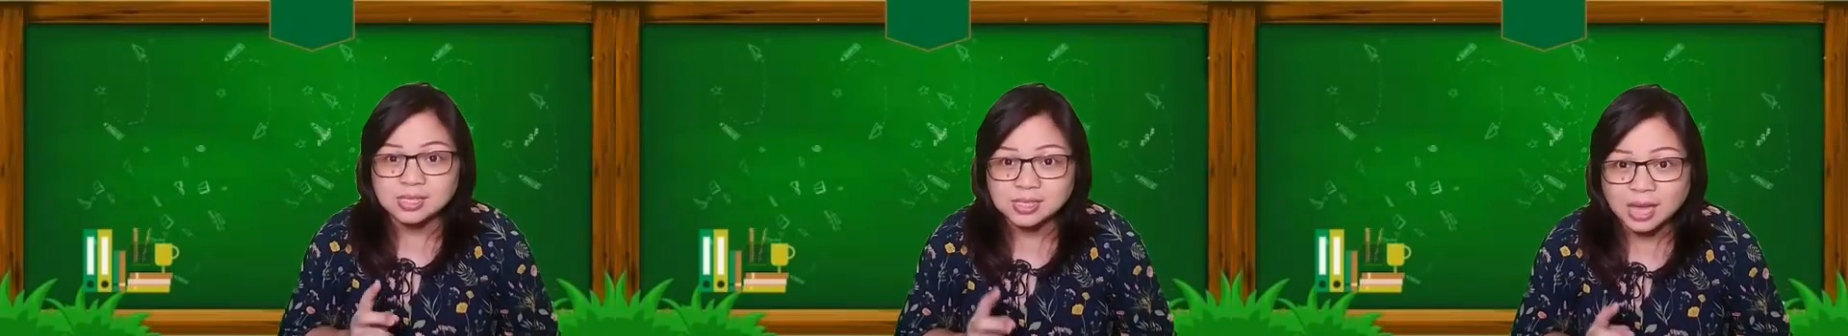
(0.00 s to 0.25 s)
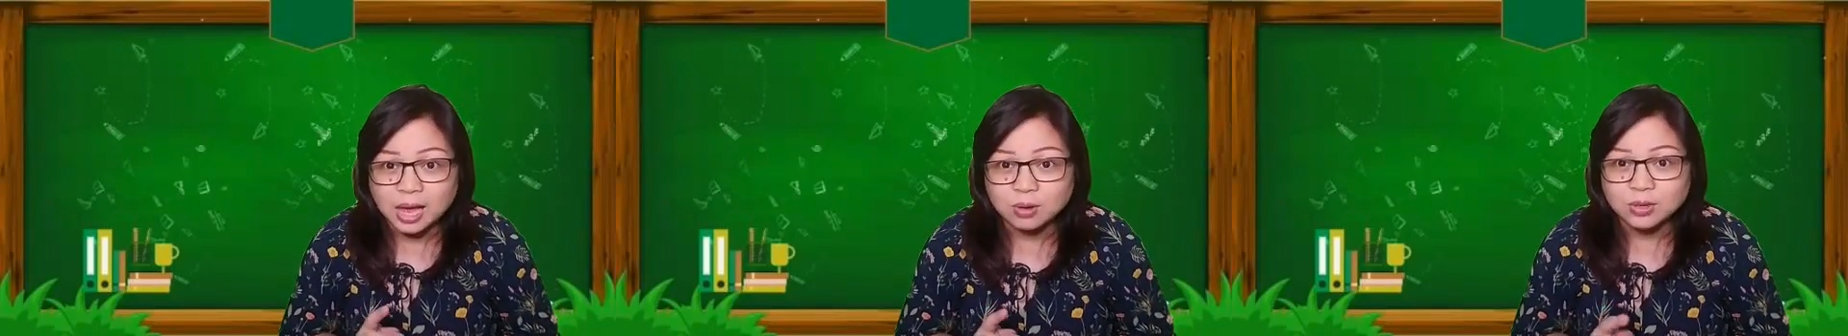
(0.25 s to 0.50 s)

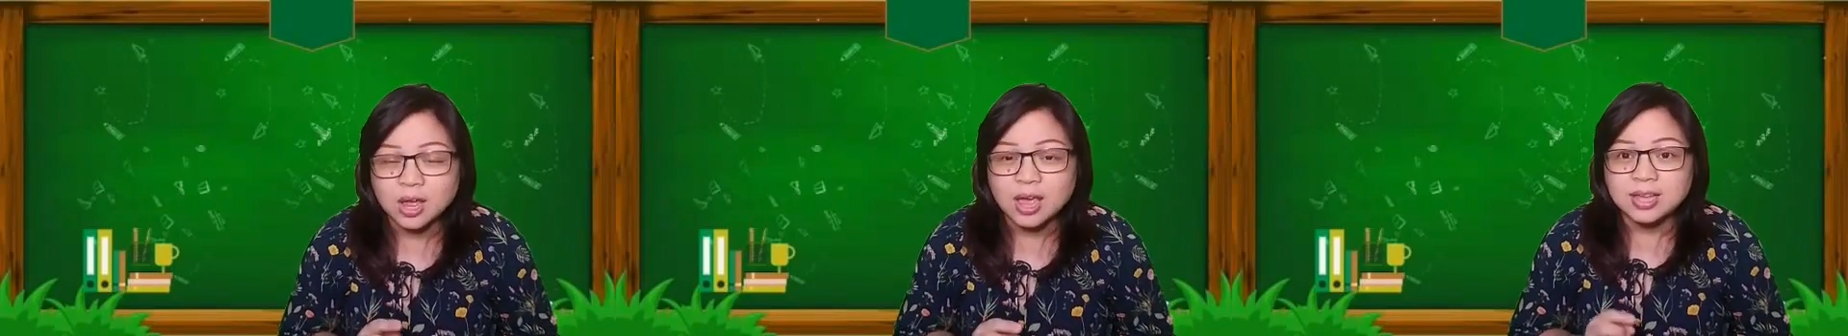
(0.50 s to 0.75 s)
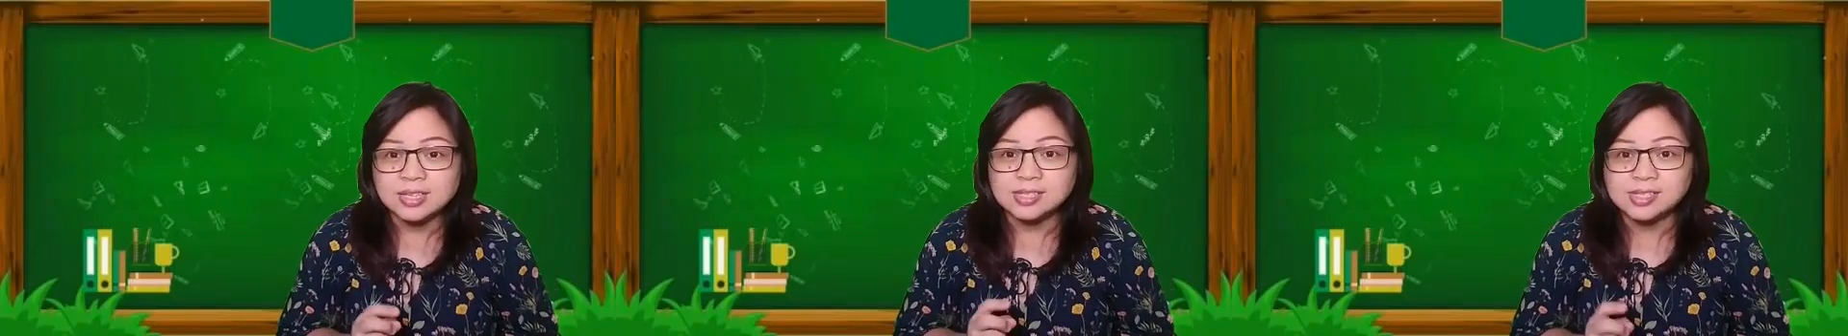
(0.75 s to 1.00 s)
sound
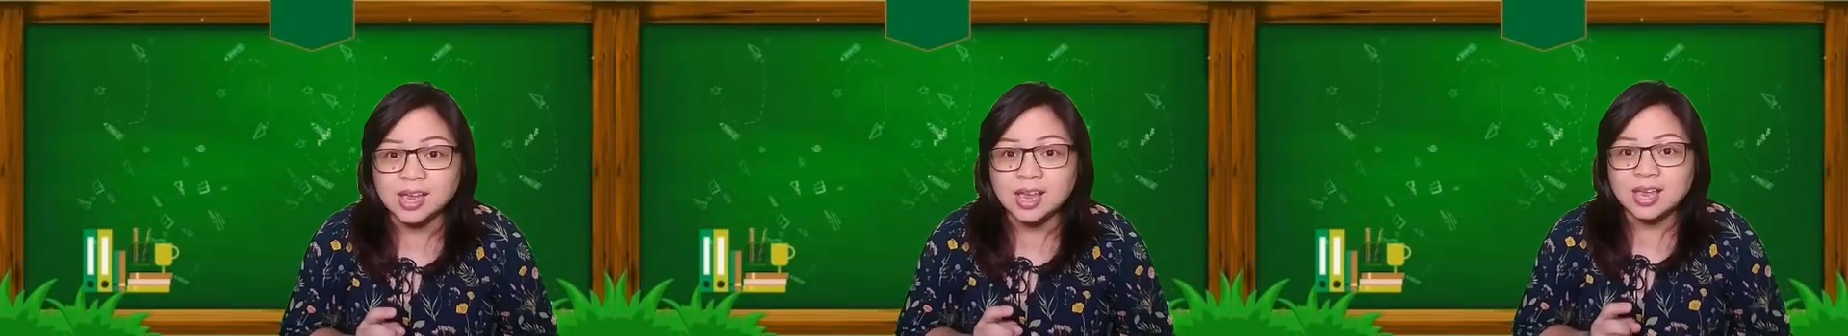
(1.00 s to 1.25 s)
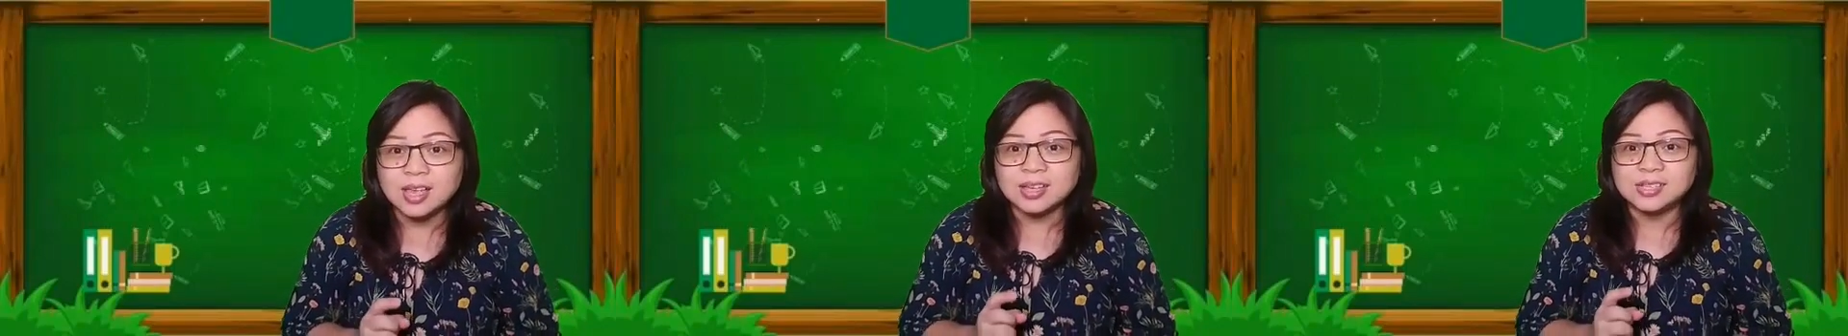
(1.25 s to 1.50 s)
j,
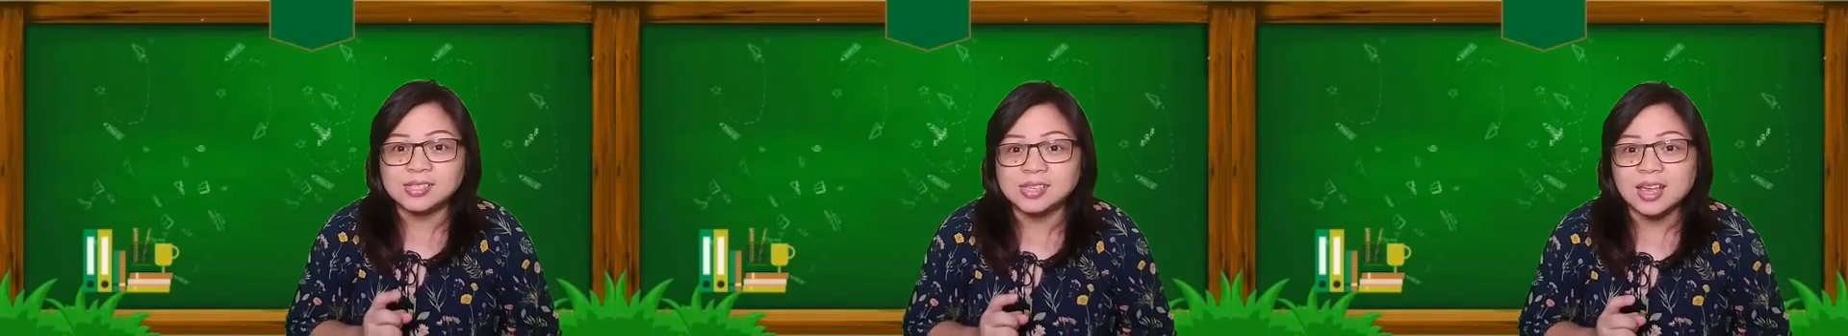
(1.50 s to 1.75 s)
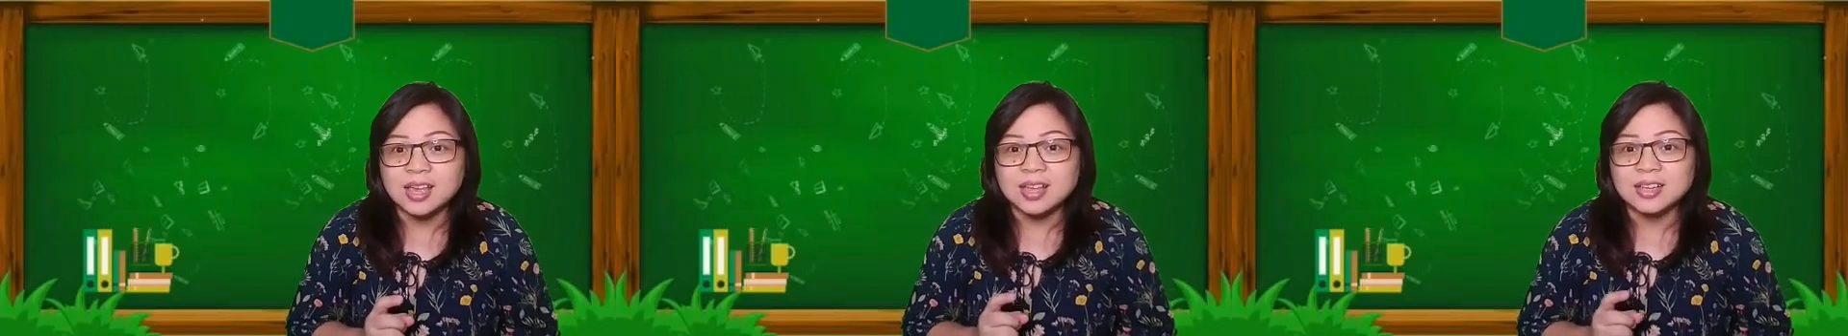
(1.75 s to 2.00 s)

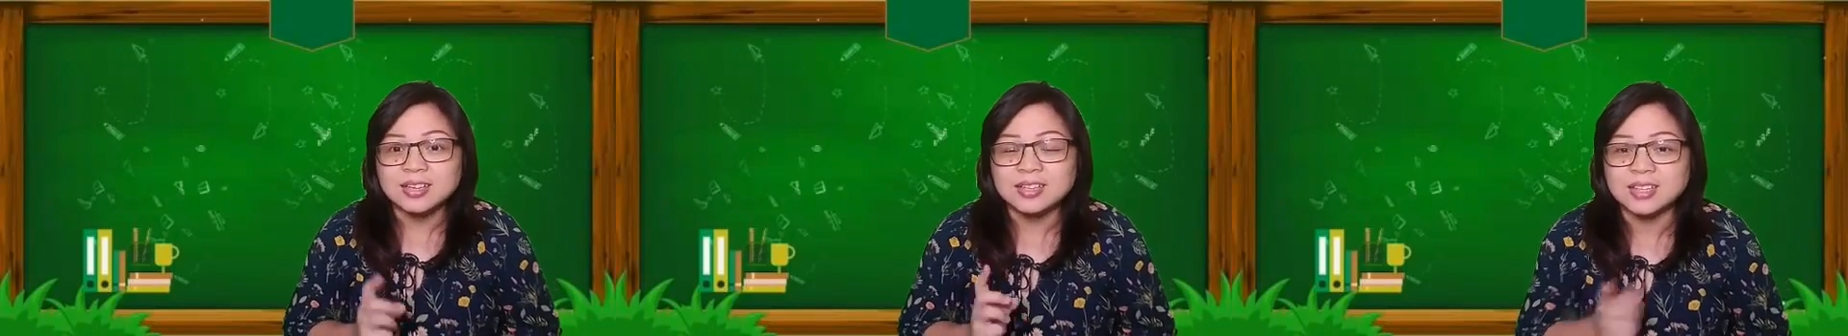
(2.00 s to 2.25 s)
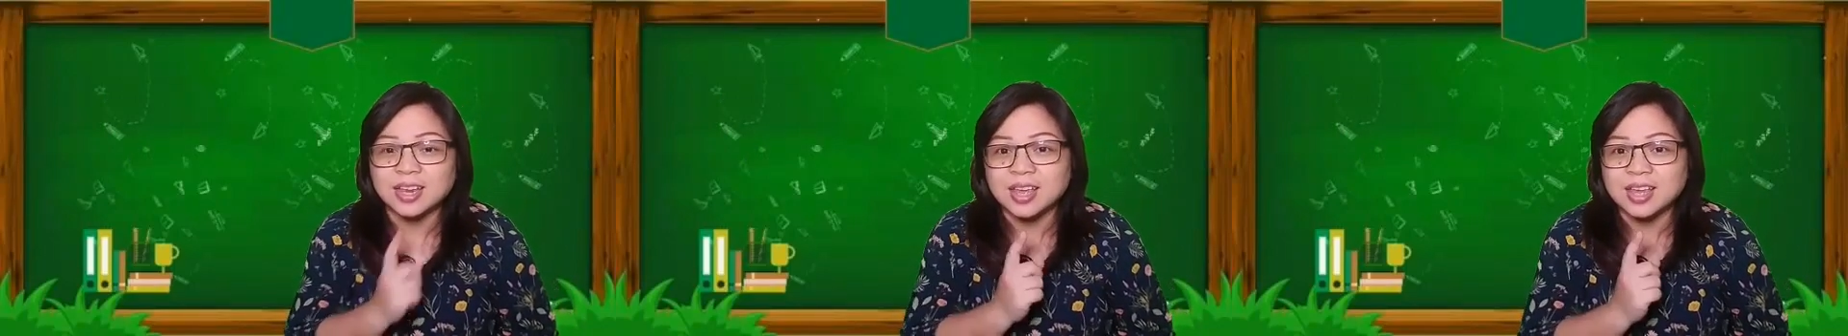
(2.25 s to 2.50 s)
j,
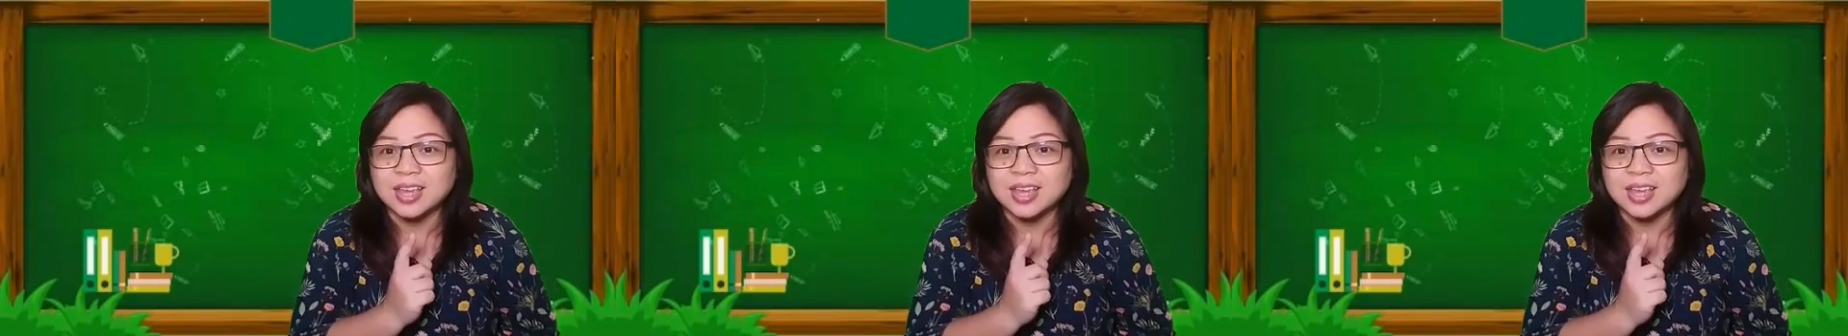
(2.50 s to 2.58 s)
j.